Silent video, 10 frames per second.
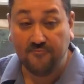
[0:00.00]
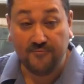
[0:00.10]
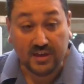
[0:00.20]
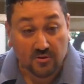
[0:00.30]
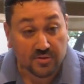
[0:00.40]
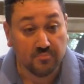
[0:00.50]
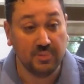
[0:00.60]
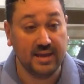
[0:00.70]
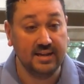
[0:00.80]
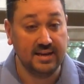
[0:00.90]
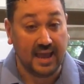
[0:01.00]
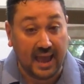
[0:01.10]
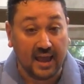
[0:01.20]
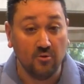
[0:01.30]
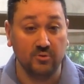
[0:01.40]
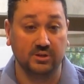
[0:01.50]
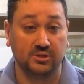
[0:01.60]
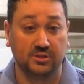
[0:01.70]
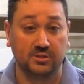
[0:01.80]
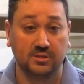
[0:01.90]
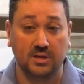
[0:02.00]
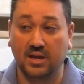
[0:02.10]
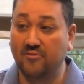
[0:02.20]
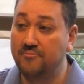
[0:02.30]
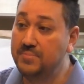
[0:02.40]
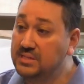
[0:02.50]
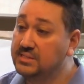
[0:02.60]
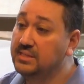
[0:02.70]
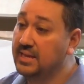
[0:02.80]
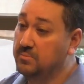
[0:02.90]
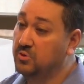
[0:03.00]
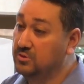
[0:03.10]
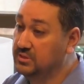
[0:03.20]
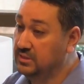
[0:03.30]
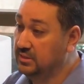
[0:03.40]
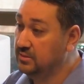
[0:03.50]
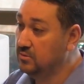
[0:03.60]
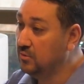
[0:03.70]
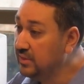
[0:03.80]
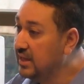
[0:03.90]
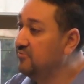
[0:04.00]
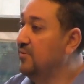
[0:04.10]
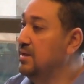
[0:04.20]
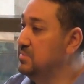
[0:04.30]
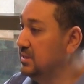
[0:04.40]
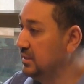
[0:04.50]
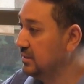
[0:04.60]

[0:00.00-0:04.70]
feel the pain and anguish of missing that person or that family.